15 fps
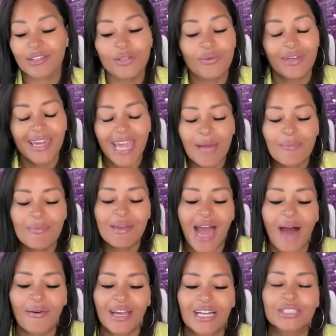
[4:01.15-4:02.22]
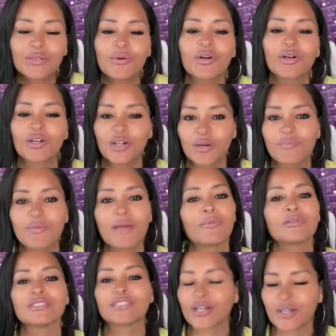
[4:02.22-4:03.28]
You can't be out here doing good
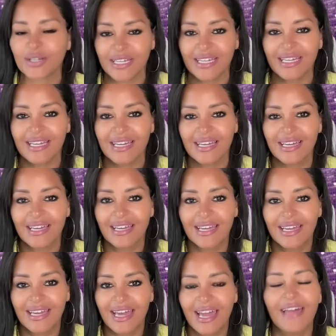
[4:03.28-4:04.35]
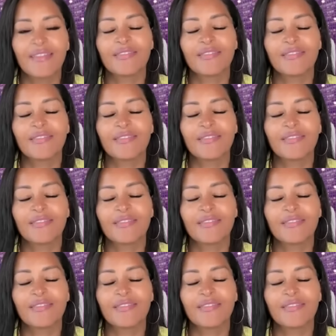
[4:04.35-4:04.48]
people dirty and